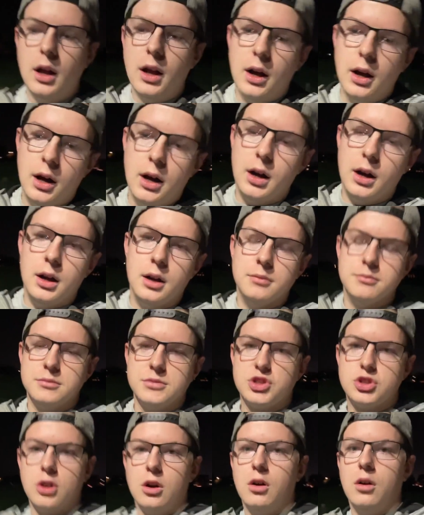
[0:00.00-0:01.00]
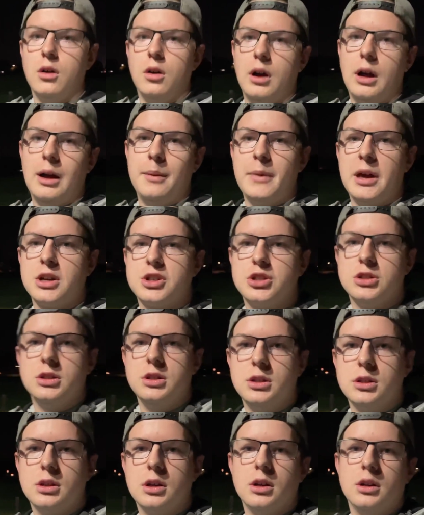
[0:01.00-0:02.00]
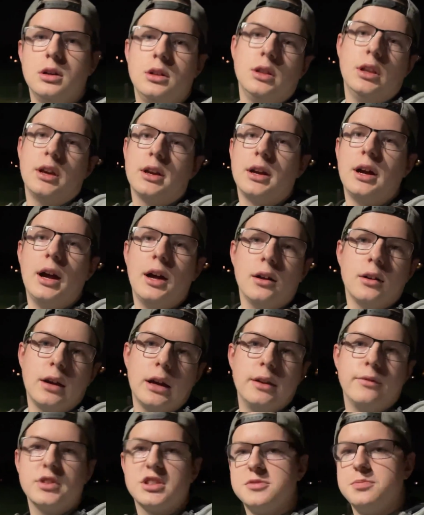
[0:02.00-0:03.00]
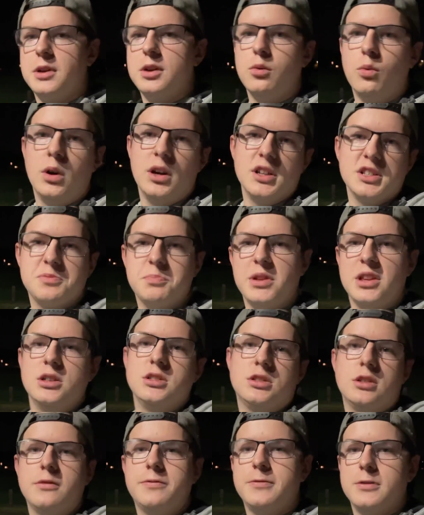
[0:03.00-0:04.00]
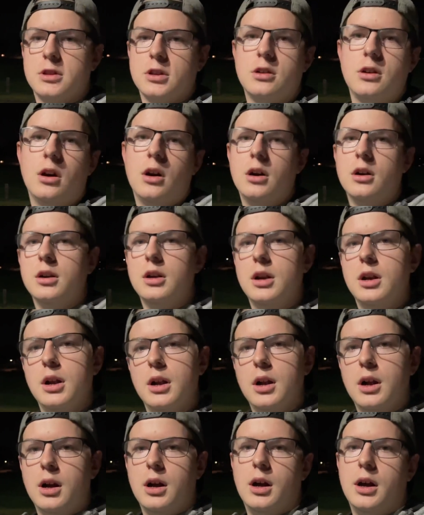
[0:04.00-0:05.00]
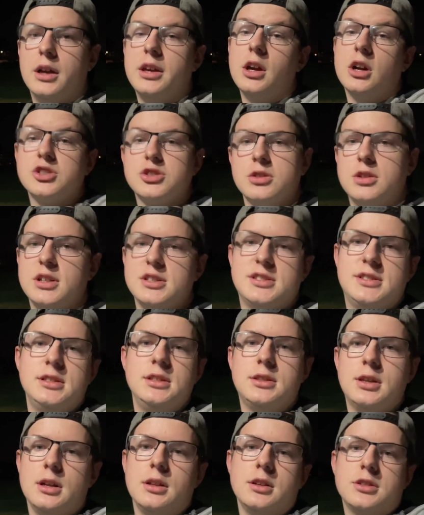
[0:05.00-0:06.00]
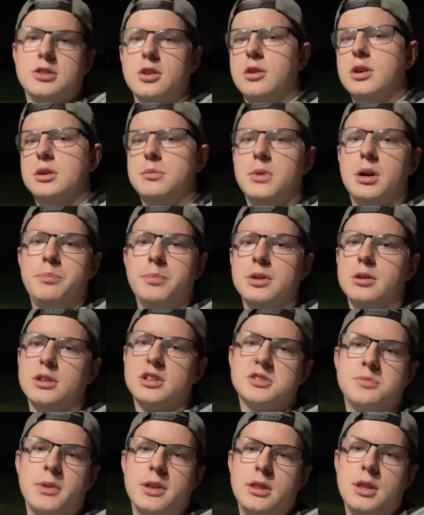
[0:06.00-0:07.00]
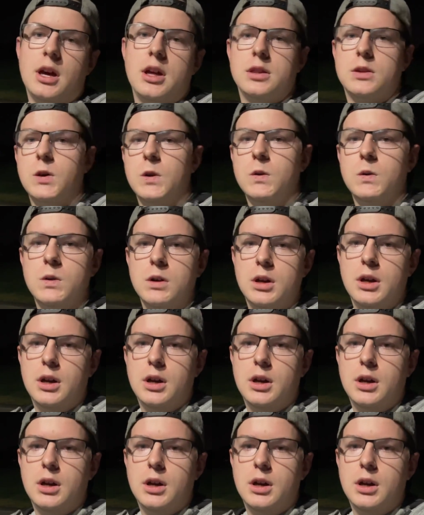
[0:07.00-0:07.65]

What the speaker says: So I'm actually gonna let Kyle kind of explain what his plans are for the car. He also does detailing, so hit him up, he'll explain that too.